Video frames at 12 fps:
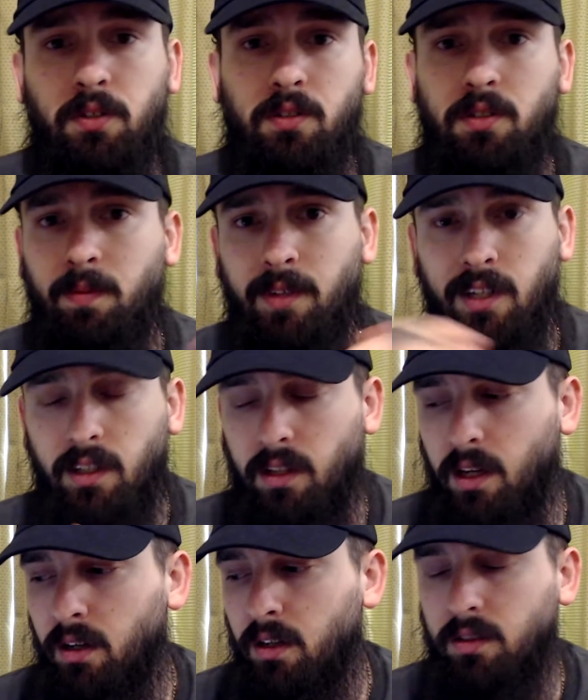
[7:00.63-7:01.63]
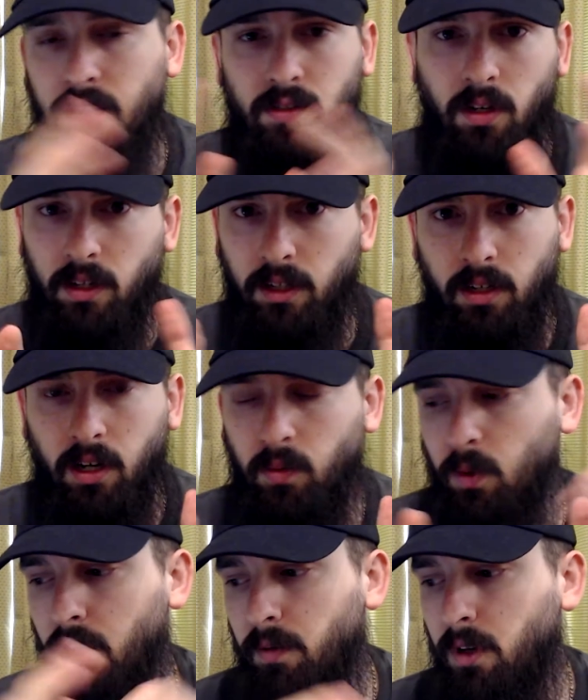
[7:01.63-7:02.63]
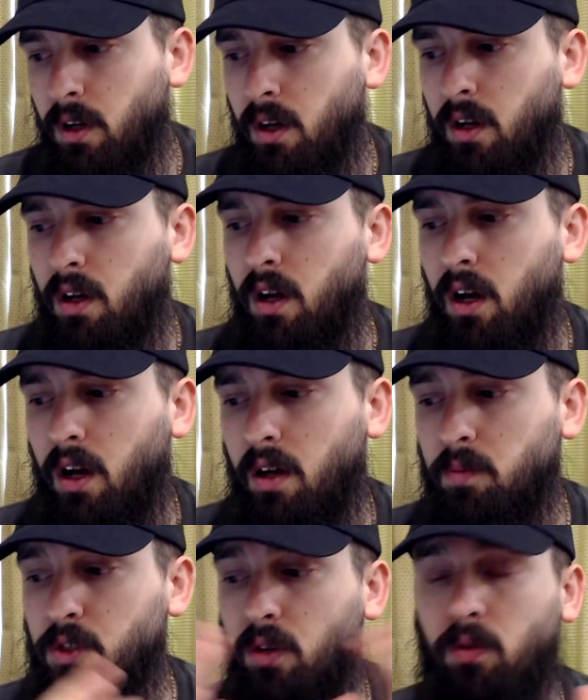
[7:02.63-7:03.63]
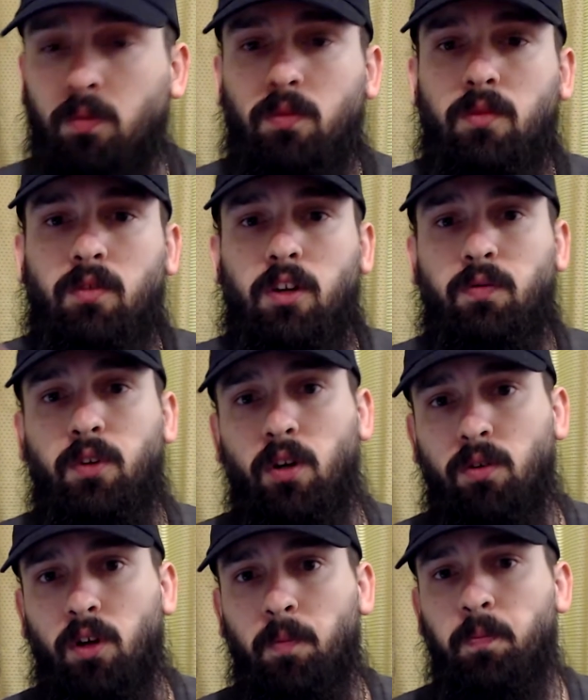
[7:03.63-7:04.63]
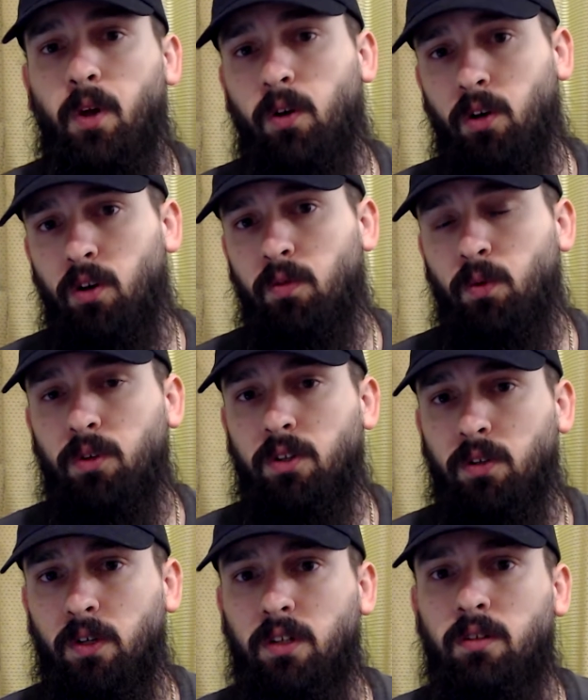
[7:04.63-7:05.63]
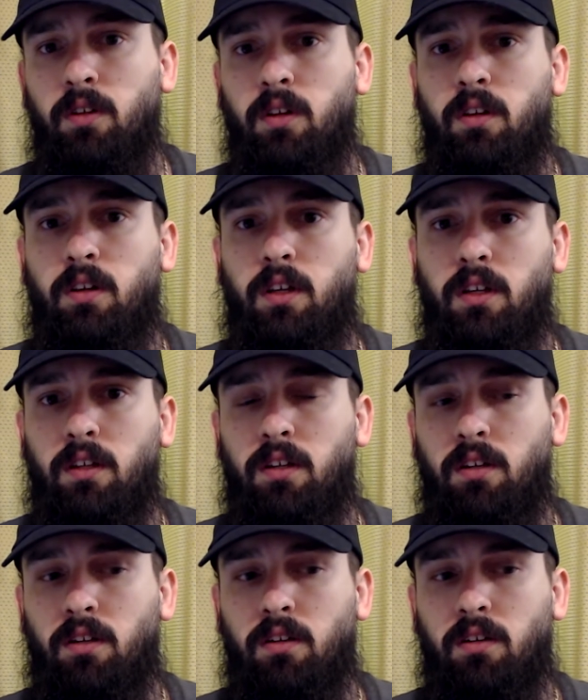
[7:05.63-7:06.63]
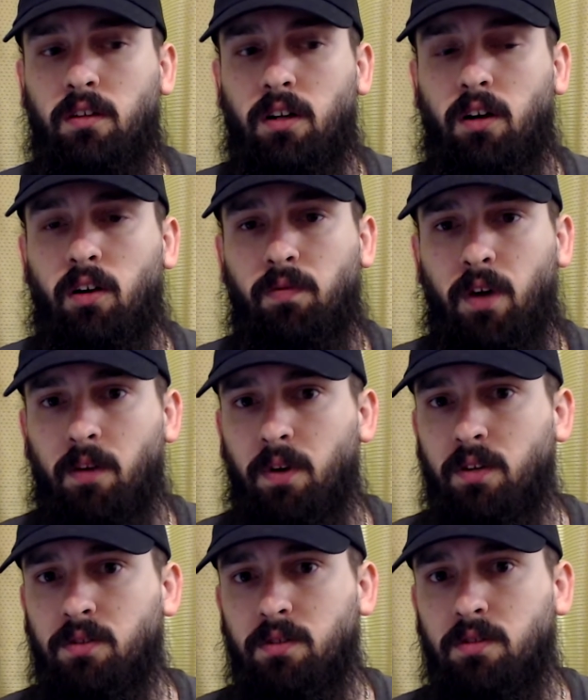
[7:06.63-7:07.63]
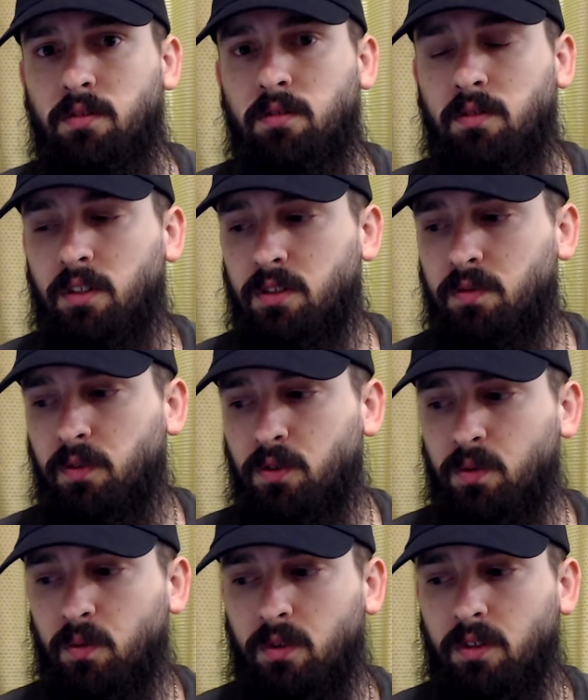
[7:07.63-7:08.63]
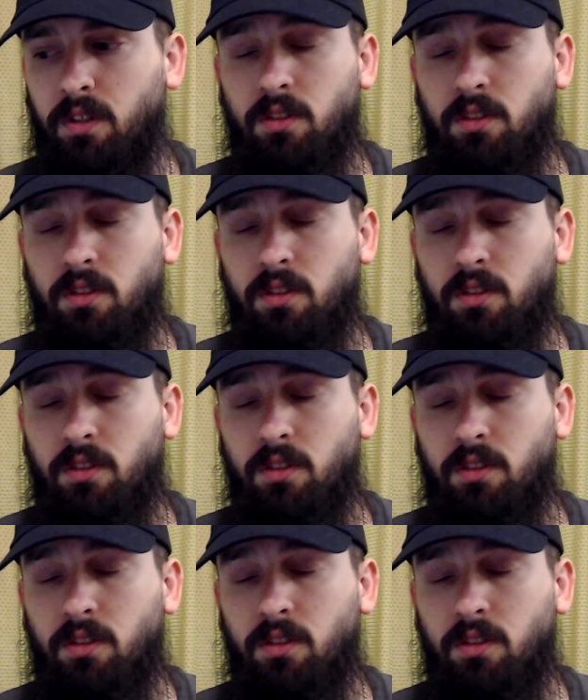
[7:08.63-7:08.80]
or something like that, discarding a card, whatever. So if you don't know, I'll go over really quick. There are 5 houses. This first one is